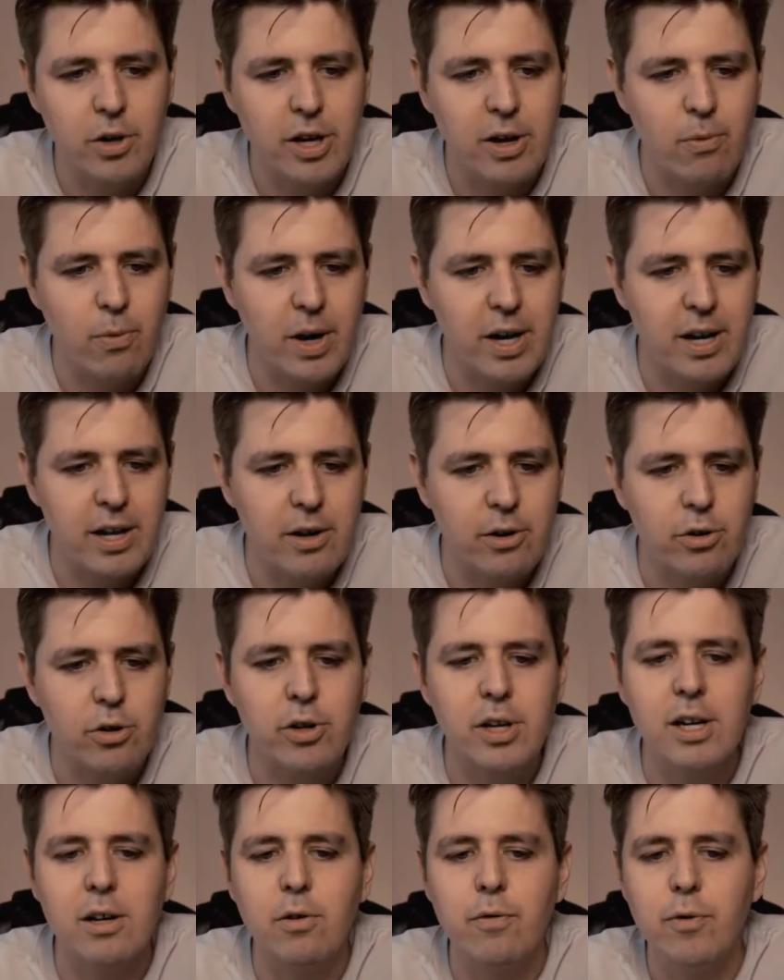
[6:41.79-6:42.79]
Okay, right here,
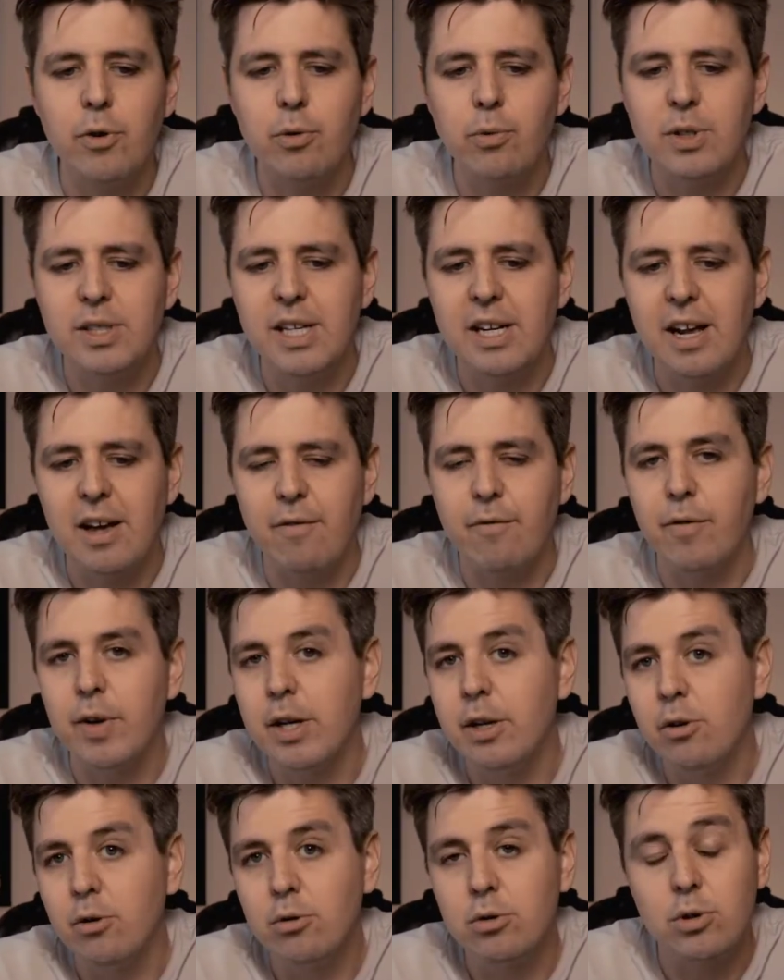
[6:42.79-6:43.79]
you can look for the ones that have
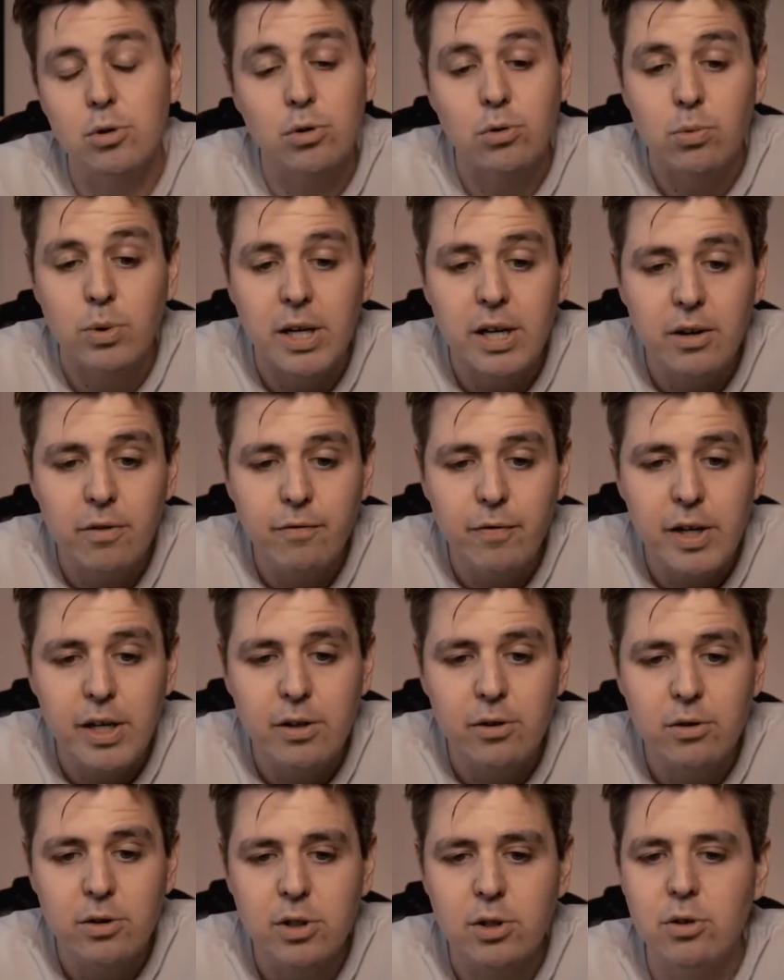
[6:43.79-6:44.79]
videos or without
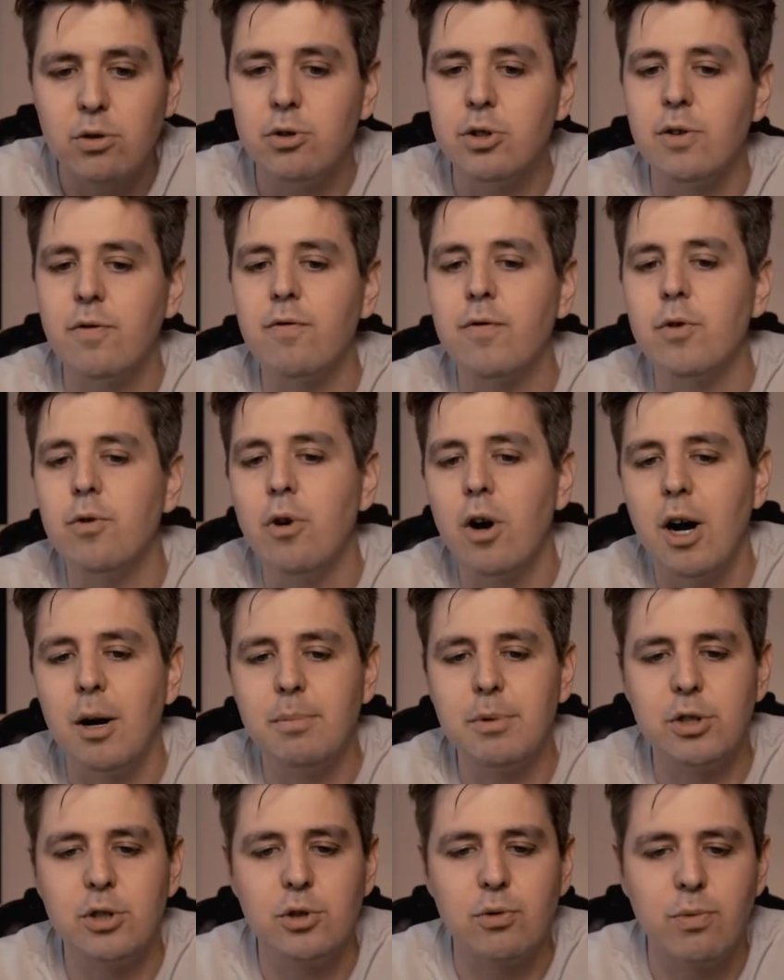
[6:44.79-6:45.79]
videos. So there's a few
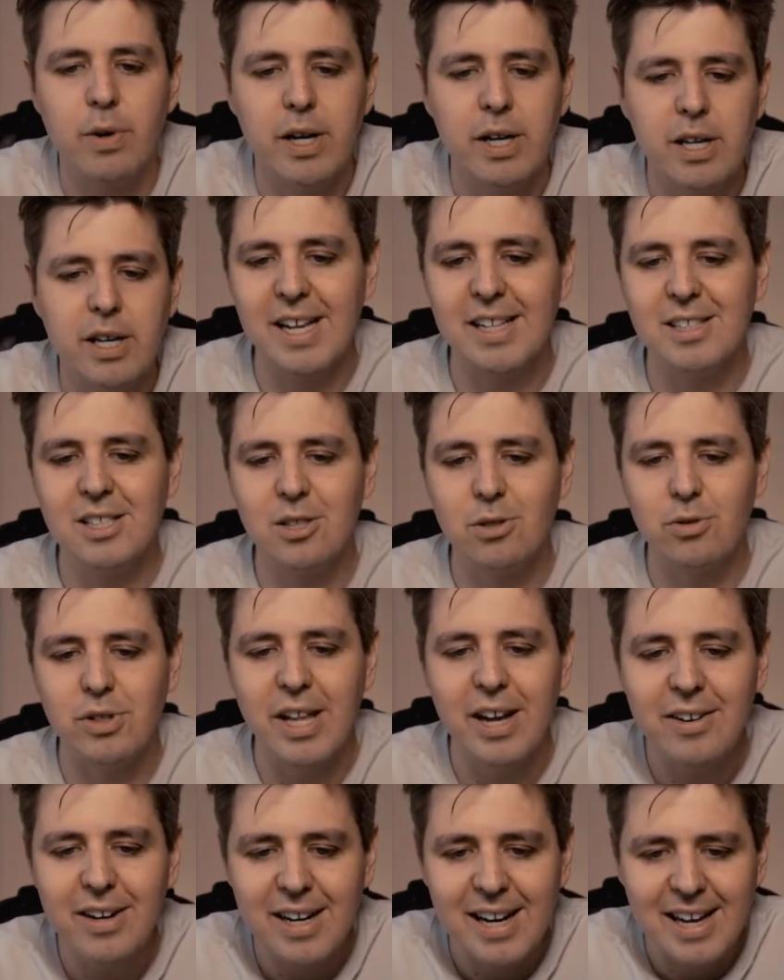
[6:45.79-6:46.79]
options right here. And so
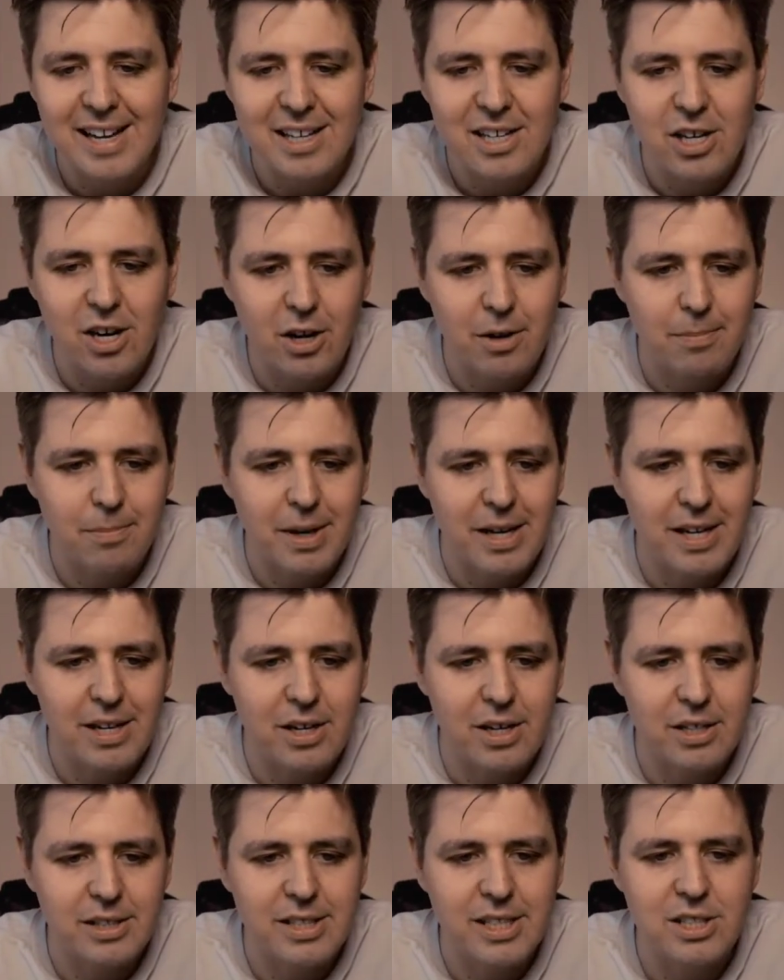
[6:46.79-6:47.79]
now that I got my
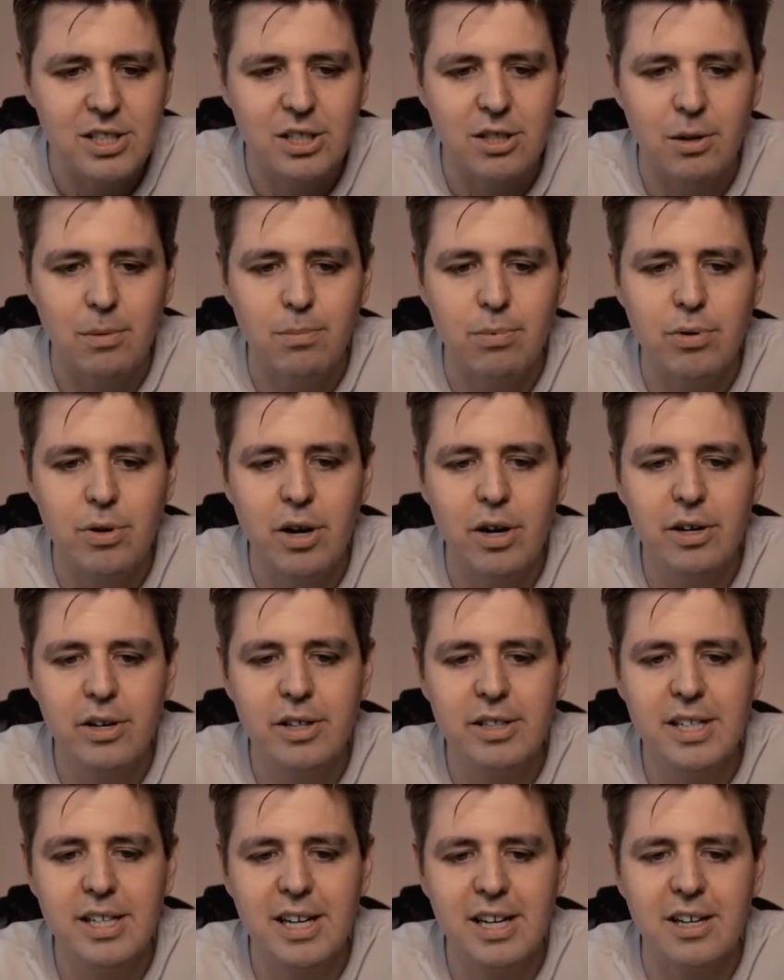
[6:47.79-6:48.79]
uh, digital
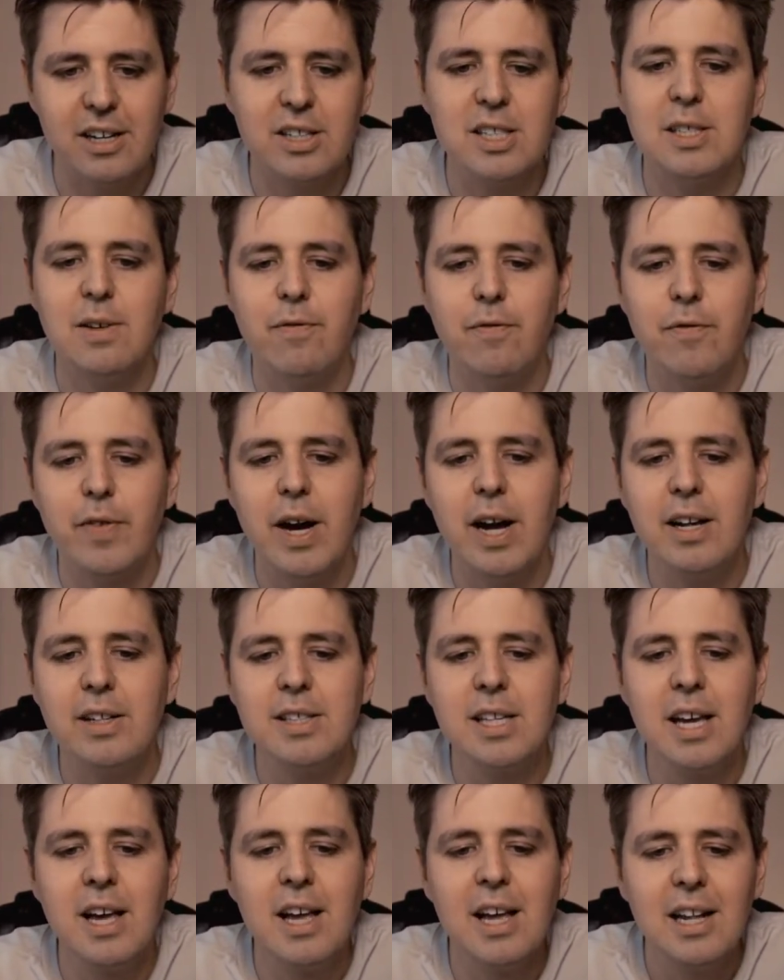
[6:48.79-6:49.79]
product and I got some
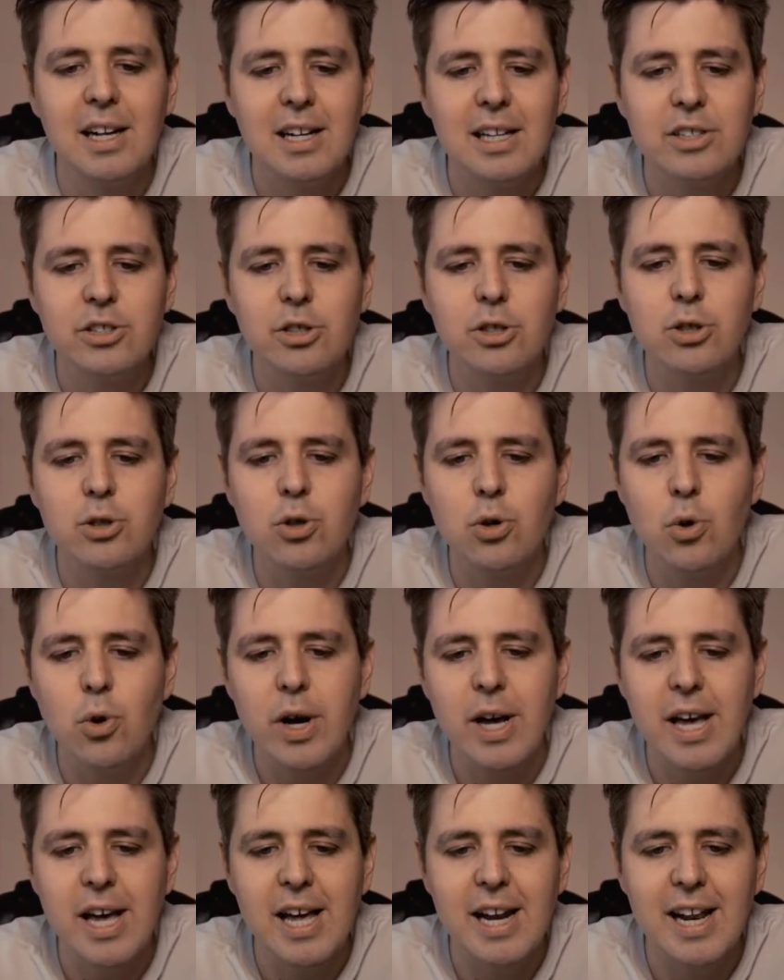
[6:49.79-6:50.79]
files, let's just go
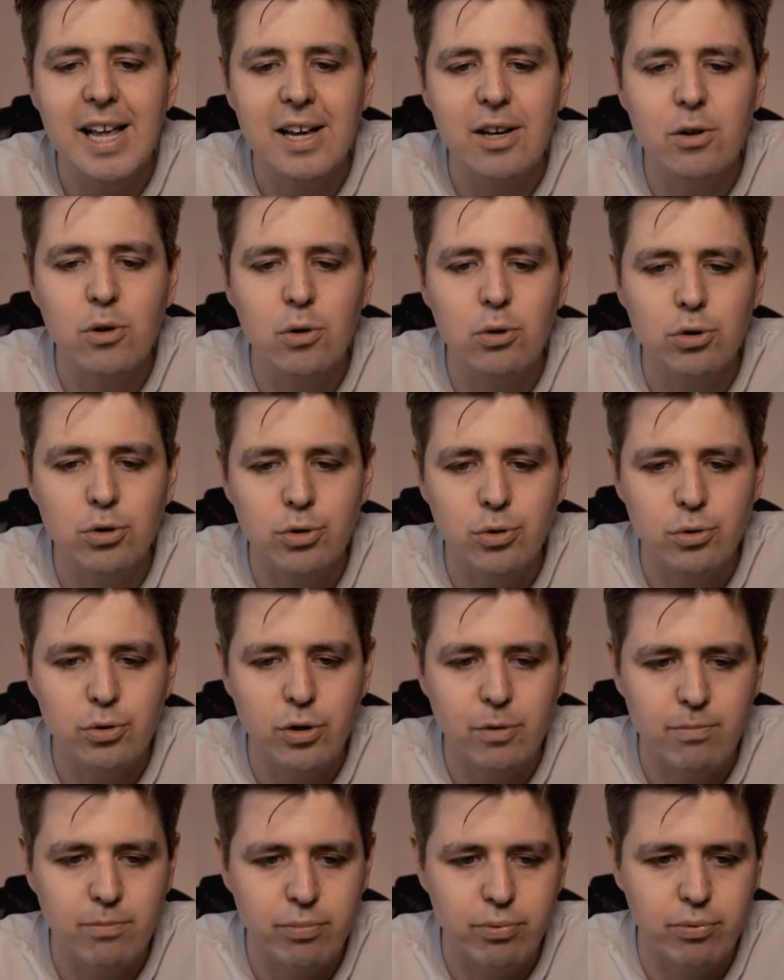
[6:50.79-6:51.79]
ahead and go through
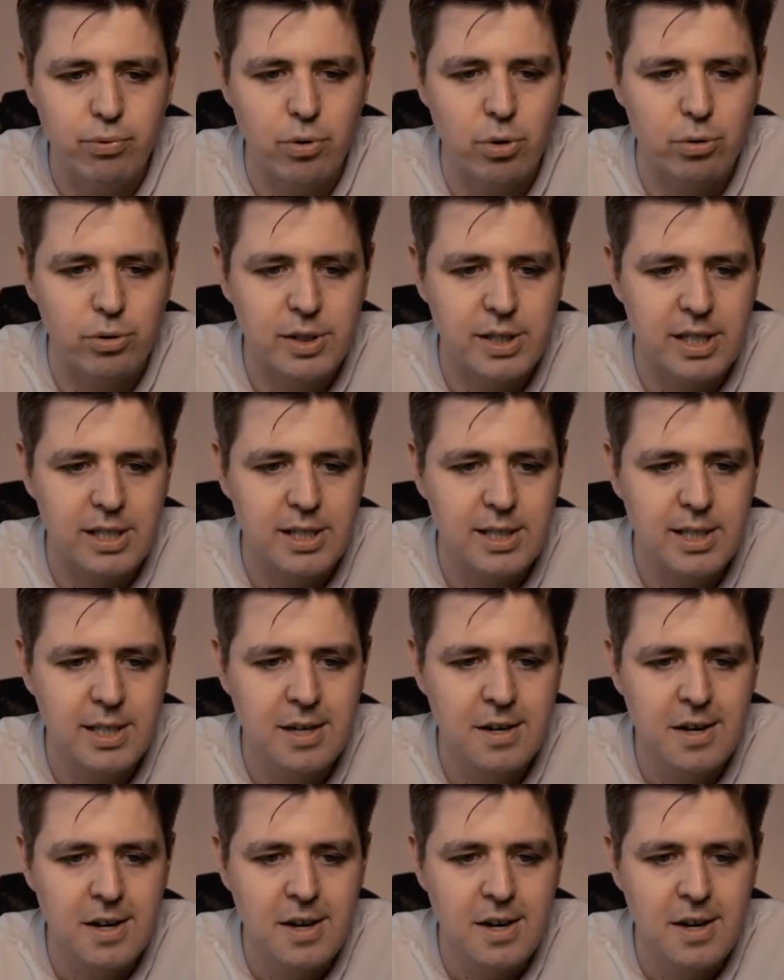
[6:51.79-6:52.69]
the process.